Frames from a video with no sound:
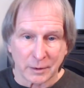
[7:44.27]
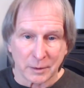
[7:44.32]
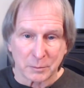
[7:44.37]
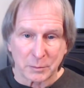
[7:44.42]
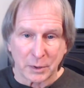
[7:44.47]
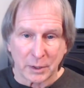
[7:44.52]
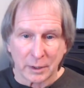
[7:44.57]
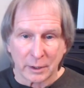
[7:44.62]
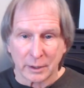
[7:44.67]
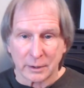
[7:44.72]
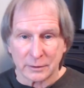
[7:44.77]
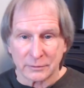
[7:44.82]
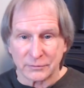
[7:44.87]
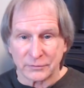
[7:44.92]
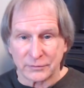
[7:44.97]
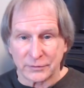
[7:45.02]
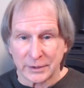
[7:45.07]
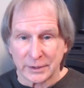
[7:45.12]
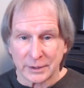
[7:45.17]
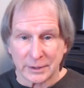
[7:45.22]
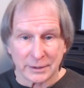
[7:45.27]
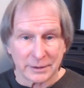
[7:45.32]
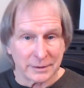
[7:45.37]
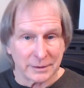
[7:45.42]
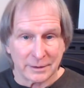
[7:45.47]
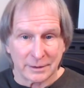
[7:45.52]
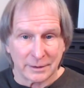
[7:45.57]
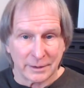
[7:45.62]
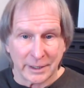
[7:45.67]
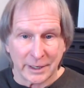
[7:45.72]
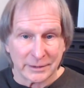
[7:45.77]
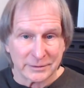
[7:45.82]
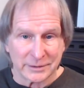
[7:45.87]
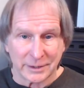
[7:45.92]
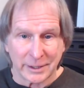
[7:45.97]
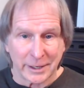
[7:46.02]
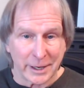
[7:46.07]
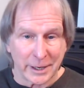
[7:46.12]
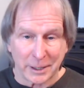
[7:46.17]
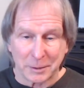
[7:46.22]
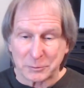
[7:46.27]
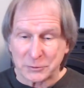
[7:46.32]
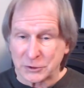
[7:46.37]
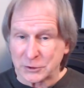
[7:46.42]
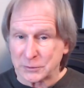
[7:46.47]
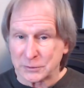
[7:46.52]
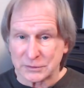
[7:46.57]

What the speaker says: apart and feel it. And actually, I am too.